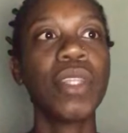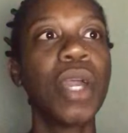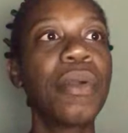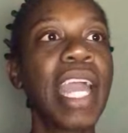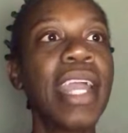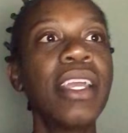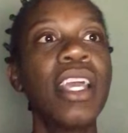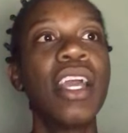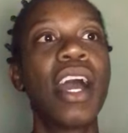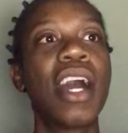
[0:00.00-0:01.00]
Okay.
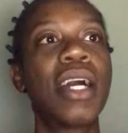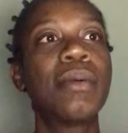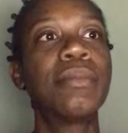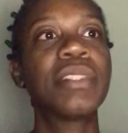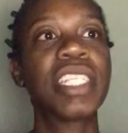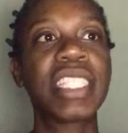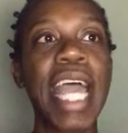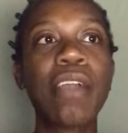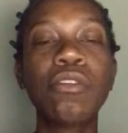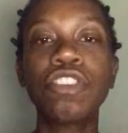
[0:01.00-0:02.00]
The
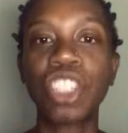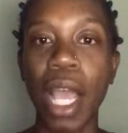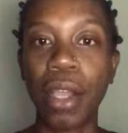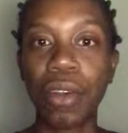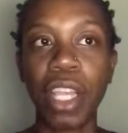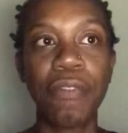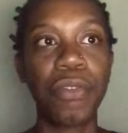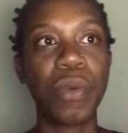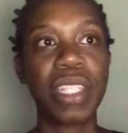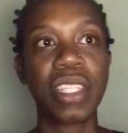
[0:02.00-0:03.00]
sacral chakra
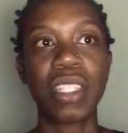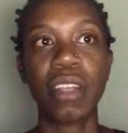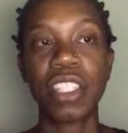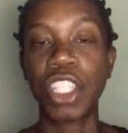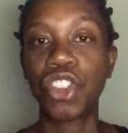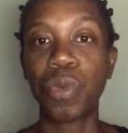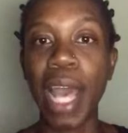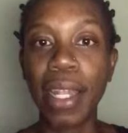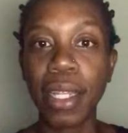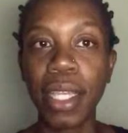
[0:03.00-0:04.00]
influences our
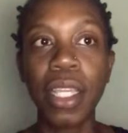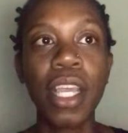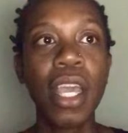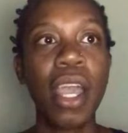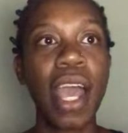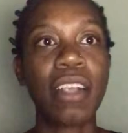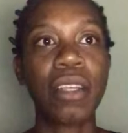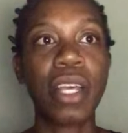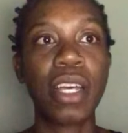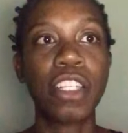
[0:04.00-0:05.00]
sensuality,
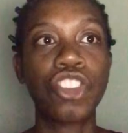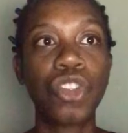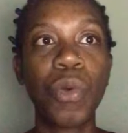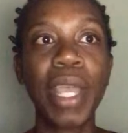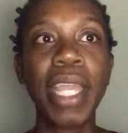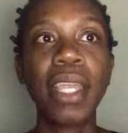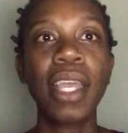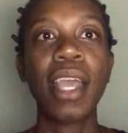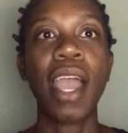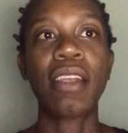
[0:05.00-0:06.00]
our joy,
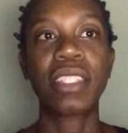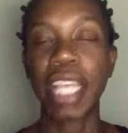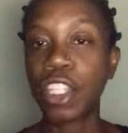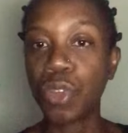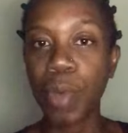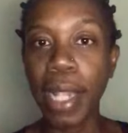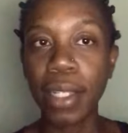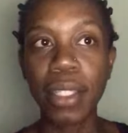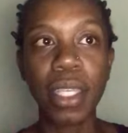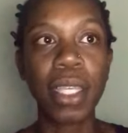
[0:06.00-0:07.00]
our
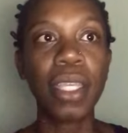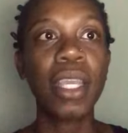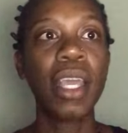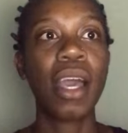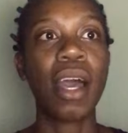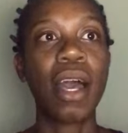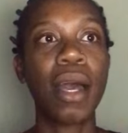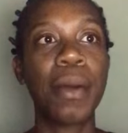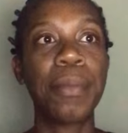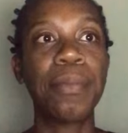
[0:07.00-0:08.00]
sexuality,
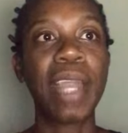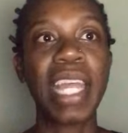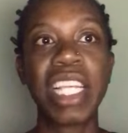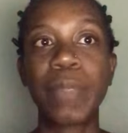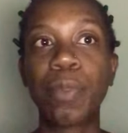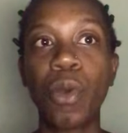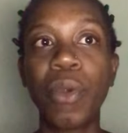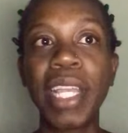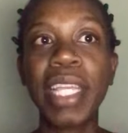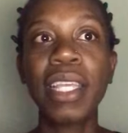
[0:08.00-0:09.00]
and
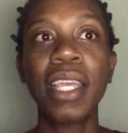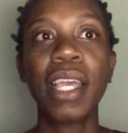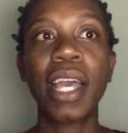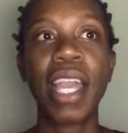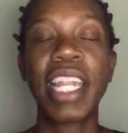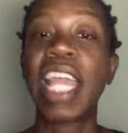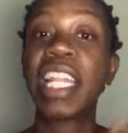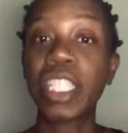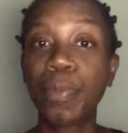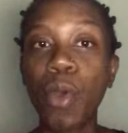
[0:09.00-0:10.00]
exploring
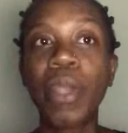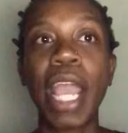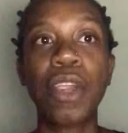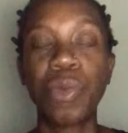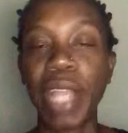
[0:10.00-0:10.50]
our